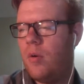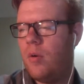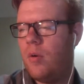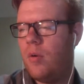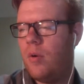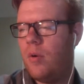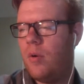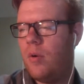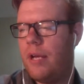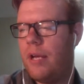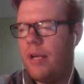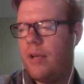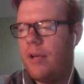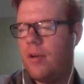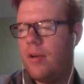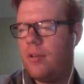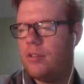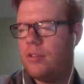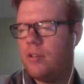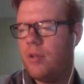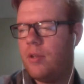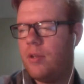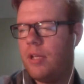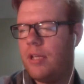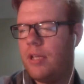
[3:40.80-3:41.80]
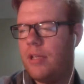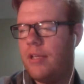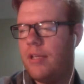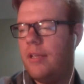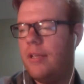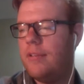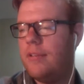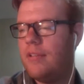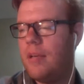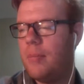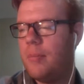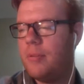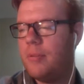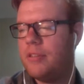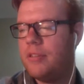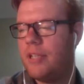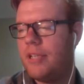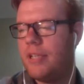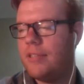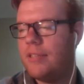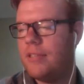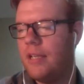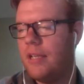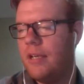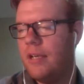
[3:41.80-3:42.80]
and also that the sample size
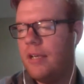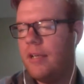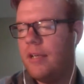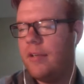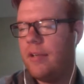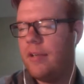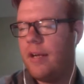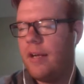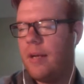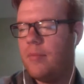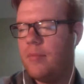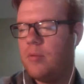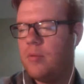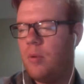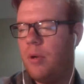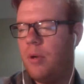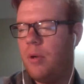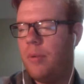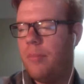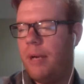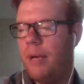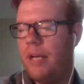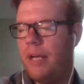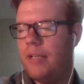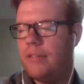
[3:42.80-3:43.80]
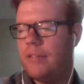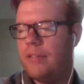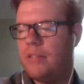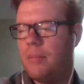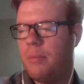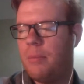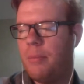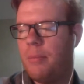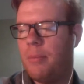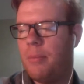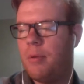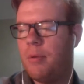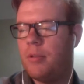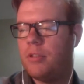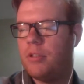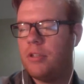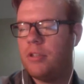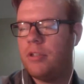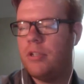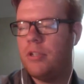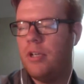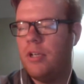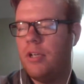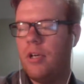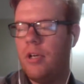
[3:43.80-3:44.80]
times 1 minus the proportion
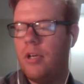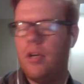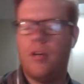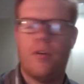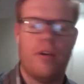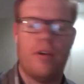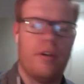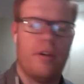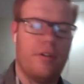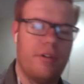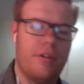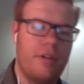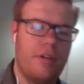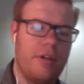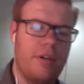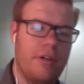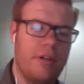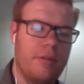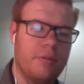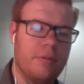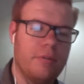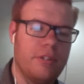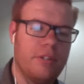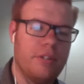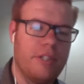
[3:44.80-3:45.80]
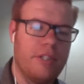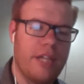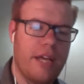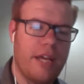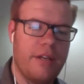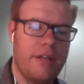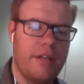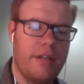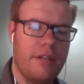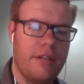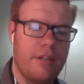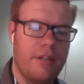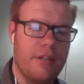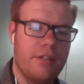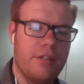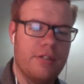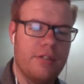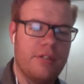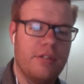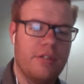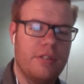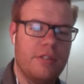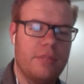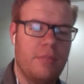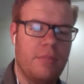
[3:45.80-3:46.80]
greater than or equal to 10. The
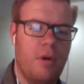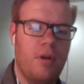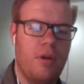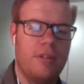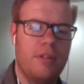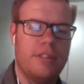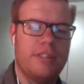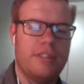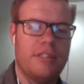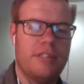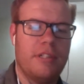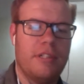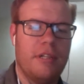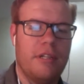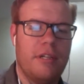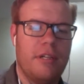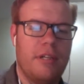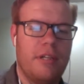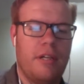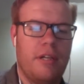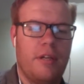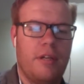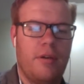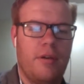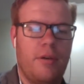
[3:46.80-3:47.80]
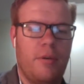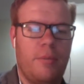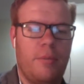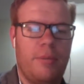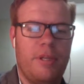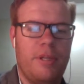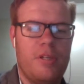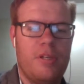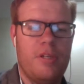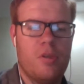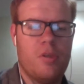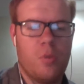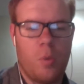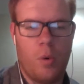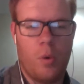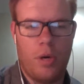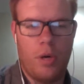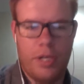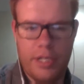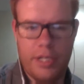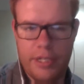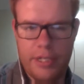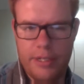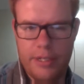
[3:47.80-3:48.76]
smallest would be 20